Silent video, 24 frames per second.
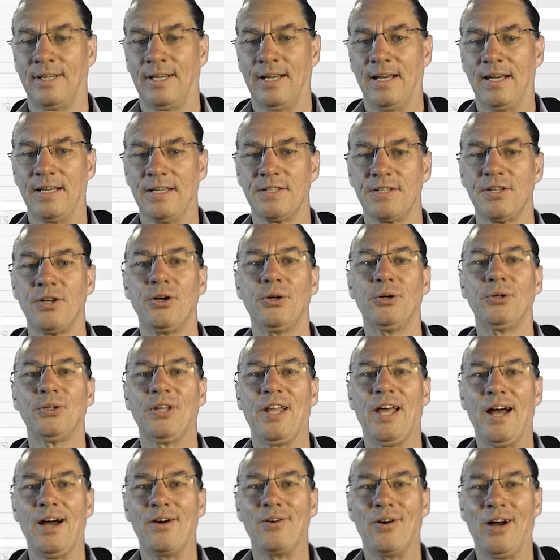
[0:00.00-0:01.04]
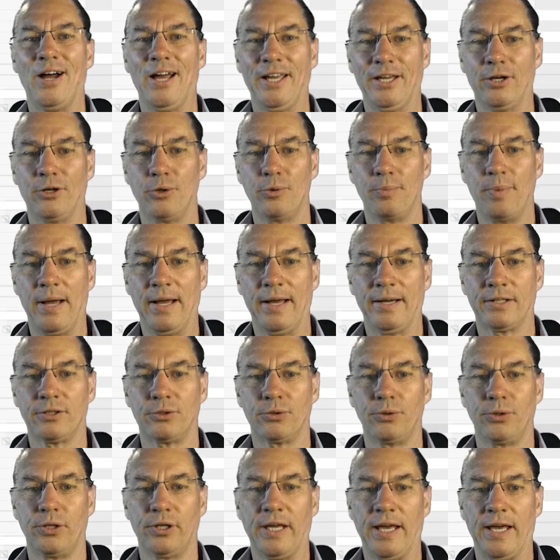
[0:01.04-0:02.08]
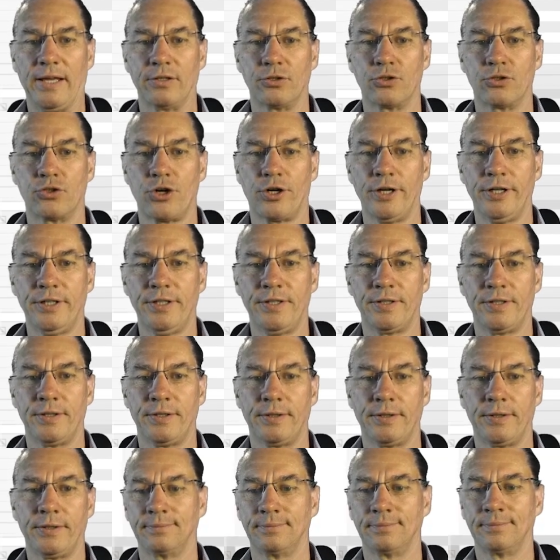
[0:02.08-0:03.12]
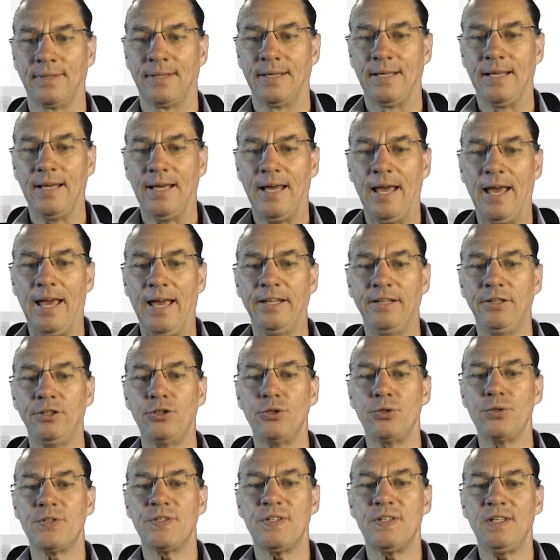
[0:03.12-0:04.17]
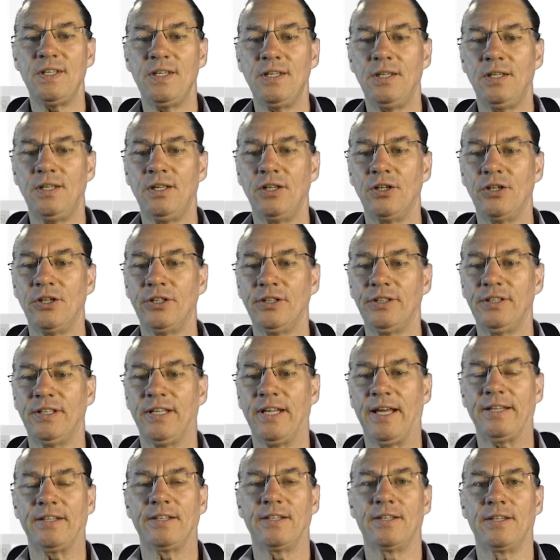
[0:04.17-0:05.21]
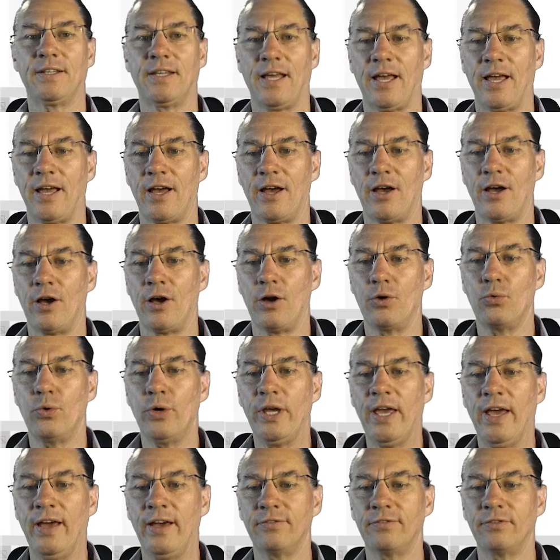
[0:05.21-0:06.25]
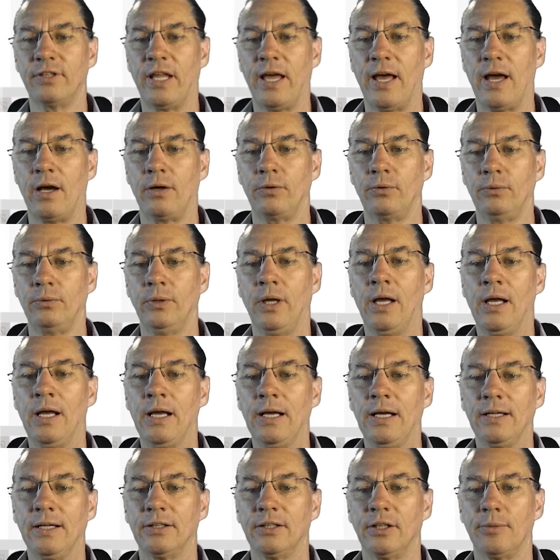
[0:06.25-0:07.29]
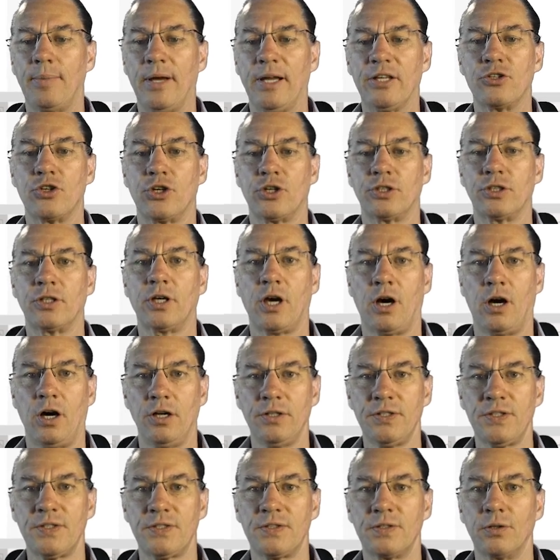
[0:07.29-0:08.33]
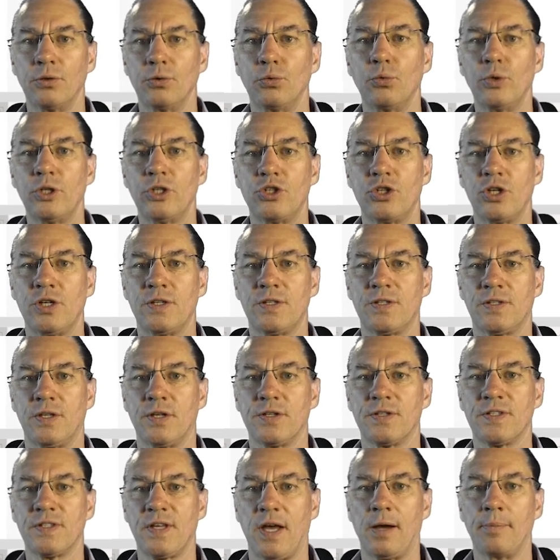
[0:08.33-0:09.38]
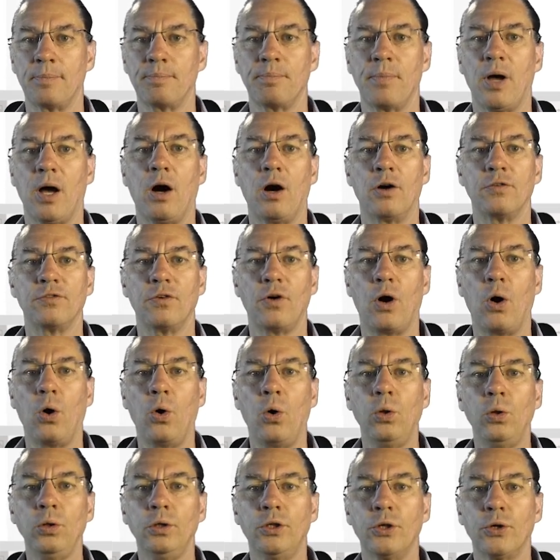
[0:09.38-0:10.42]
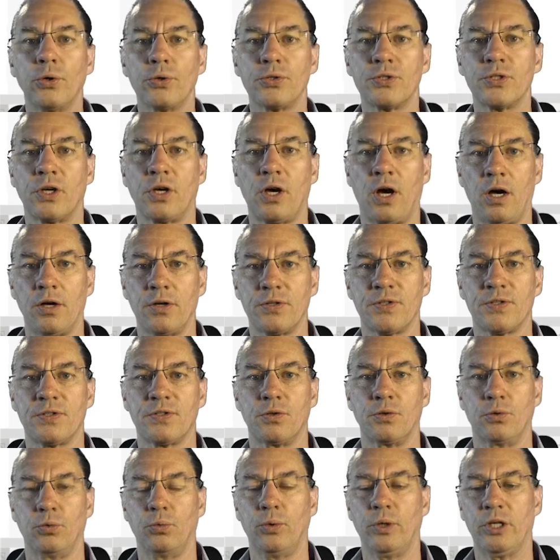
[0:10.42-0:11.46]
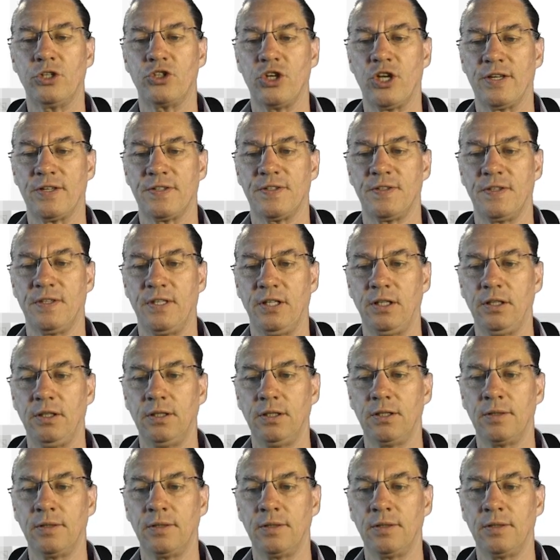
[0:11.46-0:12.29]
So now I go back to the Gantt chart and you see here that uh, we have now the budget cost, which is the sum of all those costs we just did